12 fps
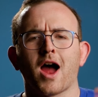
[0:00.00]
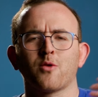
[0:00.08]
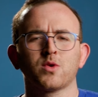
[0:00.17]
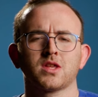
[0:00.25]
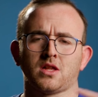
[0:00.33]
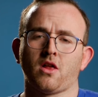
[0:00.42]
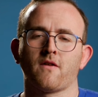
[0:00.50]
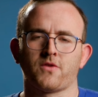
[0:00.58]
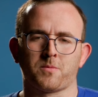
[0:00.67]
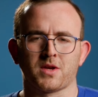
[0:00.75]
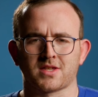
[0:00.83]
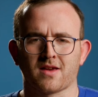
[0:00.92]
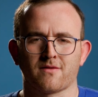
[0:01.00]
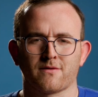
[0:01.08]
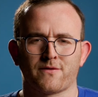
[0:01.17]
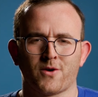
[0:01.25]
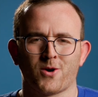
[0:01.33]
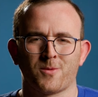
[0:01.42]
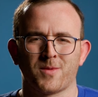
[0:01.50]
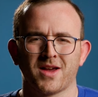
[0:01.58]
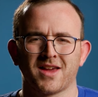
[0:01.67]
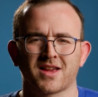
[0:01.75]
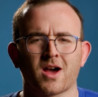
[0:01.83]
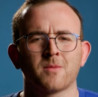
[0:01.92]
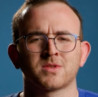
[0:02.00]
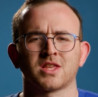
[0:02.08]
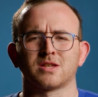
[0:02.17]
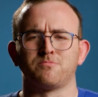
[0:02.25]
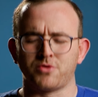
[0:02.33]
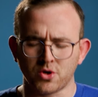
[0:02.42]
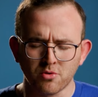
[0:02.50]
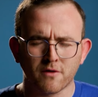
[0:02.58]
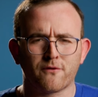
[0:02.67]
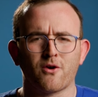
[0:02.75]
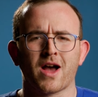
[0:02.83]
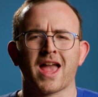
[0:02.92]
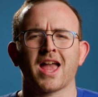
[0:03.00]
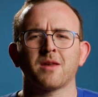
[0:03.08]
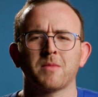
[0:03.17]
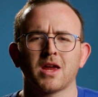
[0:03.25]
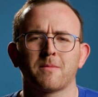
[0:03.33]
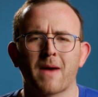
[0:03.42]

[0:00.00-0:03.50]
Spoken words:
I really love the P7 film. It comes in this beautiful handmade